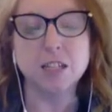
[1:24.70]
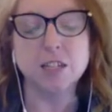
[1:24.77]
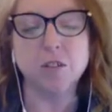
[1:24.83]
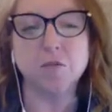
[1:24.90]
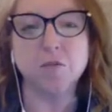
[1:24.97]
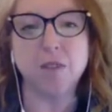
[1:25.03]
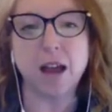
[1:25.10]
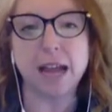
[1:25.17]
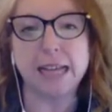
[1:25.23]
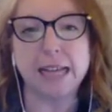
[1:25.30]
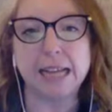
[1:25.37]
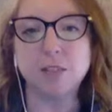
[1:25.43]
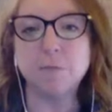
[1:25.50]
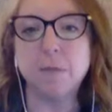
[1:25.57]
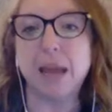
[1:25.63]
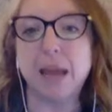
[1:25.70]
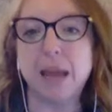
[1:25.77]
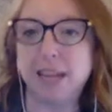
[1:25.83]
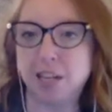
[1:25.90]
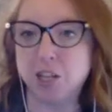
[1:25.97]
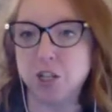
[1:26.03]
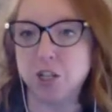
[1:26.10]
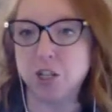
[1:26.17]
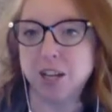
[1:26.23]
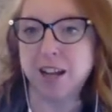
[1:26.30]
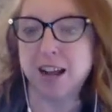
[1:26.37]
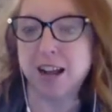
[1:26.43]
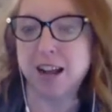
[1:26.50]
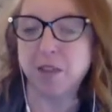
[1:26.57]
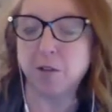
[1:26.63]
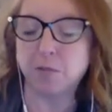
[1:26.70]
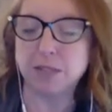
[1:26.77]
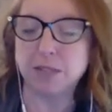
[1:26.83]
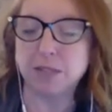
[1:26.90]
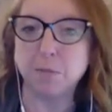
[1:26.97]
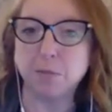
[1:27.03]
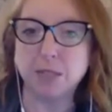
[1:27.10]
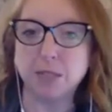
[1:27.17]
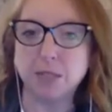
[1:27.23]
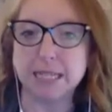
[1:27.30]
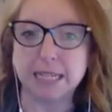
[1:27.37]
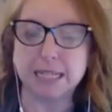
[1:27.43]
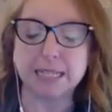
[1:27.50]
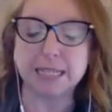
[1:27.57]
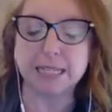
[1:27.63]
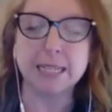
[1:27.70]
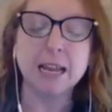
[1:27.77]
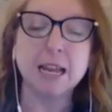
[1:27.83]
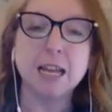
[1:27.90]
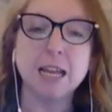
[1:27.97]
to find the page that resembles this.